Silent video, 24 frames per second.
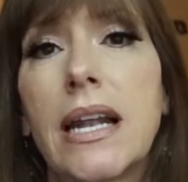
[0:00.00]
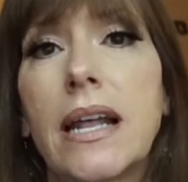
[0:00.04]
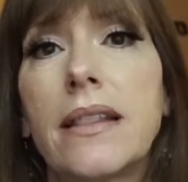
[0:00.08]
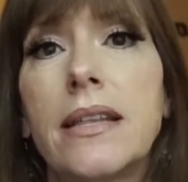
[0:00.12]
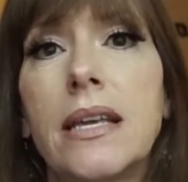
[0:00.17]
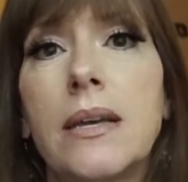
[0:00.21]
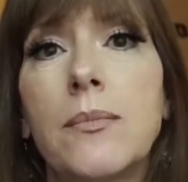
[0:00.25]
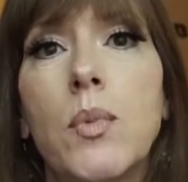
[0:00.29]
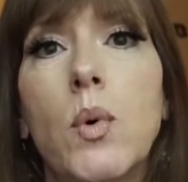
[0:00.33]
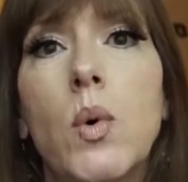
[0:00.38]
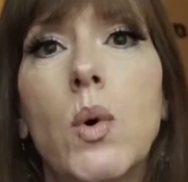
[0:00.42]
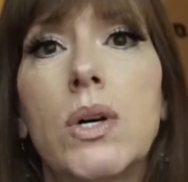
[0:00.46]
I
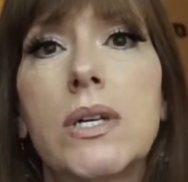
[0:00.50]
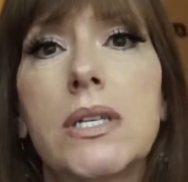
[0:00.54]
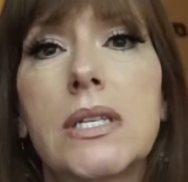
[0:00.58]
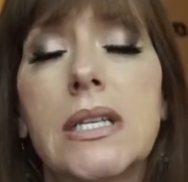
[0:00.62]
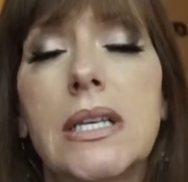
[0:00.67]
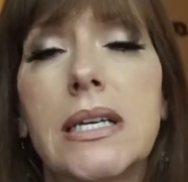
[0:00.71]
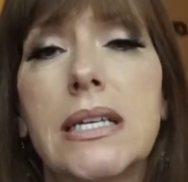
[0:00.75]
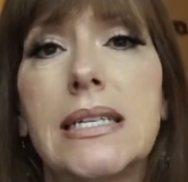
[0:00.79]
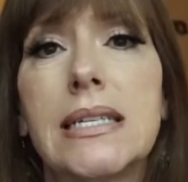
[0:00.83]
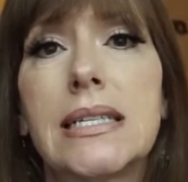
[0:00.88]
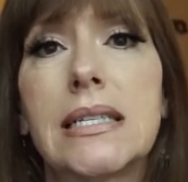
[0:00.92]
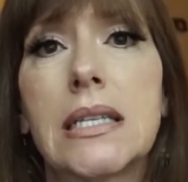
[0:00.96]
think
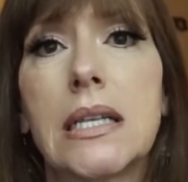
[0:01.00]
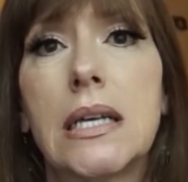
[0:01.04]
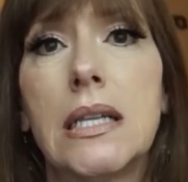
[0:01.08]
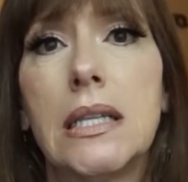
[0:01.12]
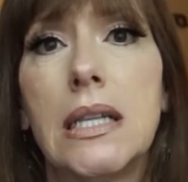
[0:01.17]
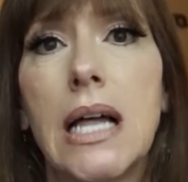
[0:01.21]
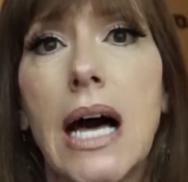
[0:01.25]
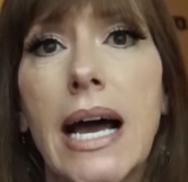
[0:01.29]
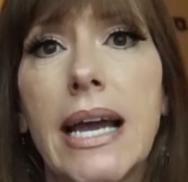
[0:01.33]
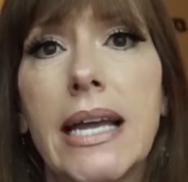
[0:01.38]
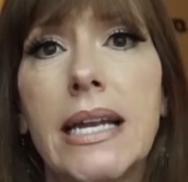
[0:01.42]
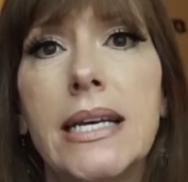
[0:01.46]
porcelain is the
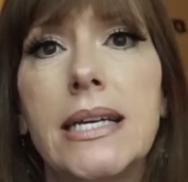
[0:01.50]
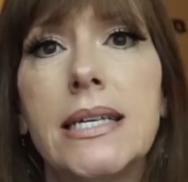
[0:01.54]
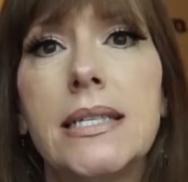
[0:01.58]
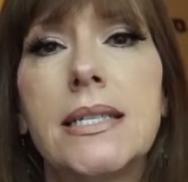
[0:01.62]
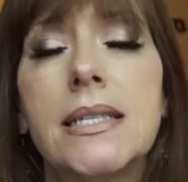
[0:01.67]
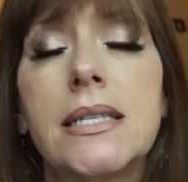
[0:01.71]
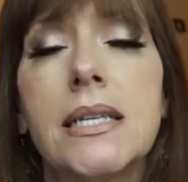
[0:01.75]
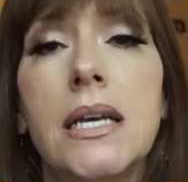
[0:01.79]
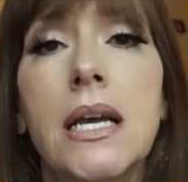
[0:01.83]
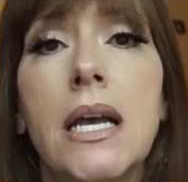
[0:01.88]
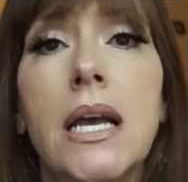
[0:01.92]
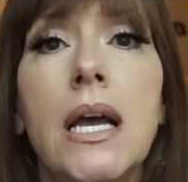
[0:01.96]

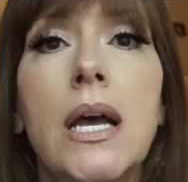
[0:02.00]
lightest